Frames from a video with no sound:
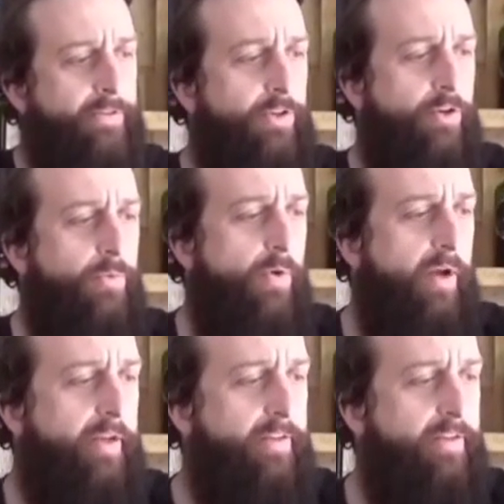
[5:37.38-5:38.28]
Snow
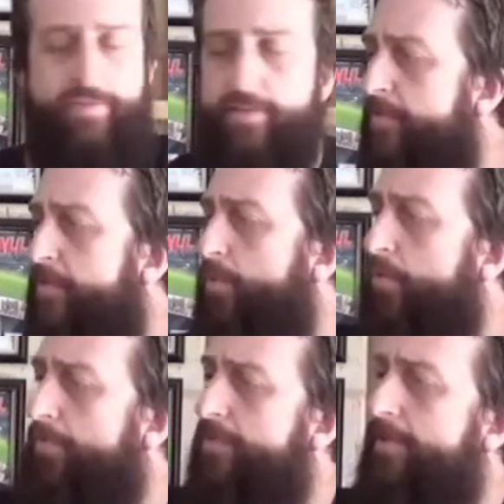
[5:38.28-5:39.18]
White and the Seven
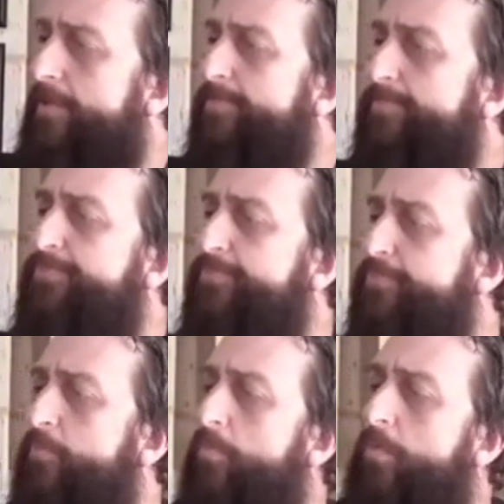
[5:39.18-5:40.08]
Dwarfs. Eh? My
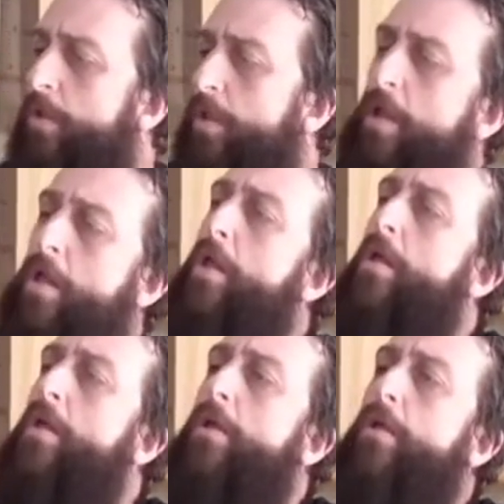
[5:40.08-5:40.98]
beard was
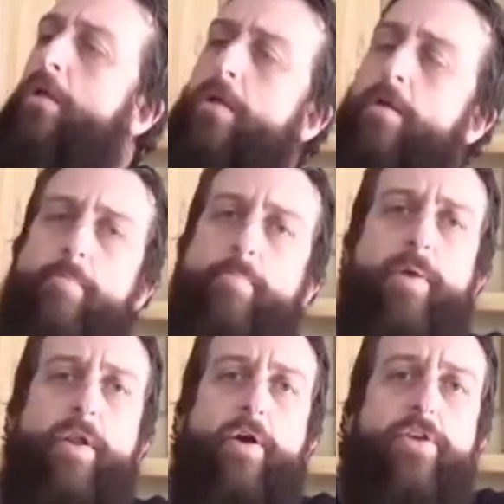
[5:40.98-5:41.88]
cranking, wasn't
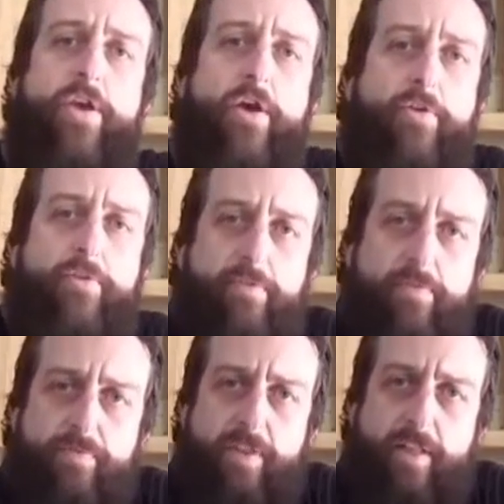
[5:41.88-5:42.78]
it? Pinocchio.
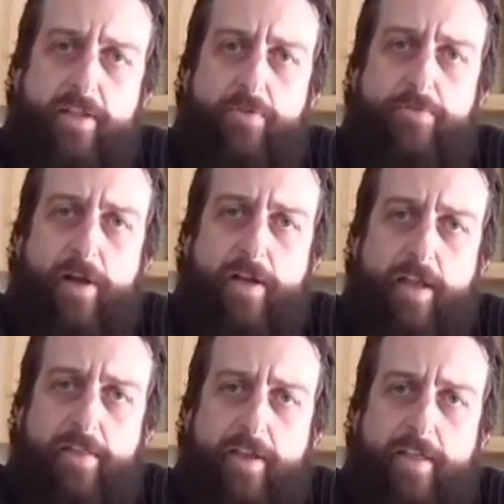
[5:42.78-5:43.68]
Good old
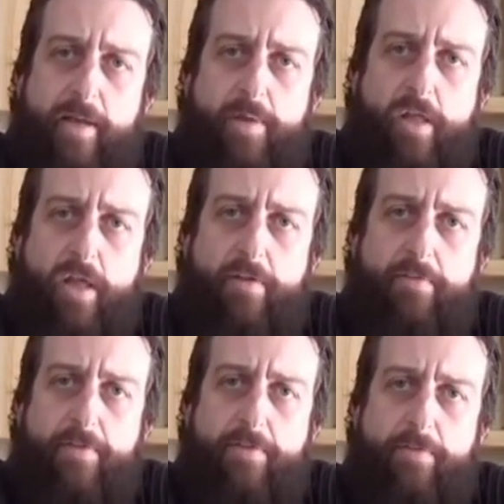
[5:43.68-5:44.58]
Pinocchio. that come alive
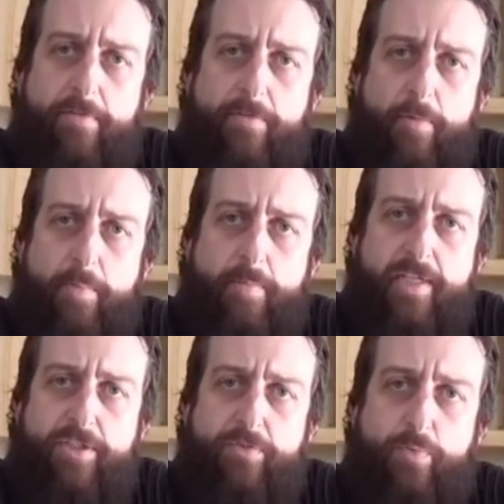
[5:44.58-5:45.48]
not a
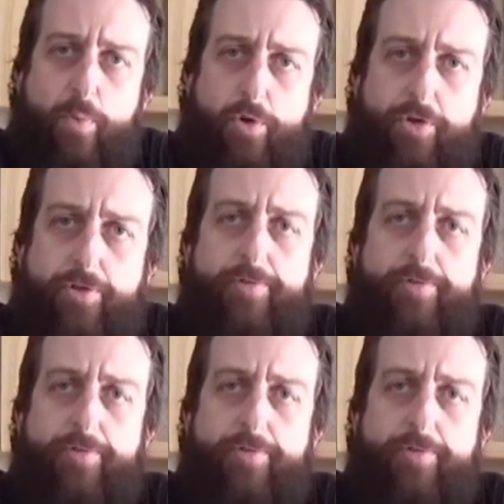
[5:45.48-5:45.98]
piece of wood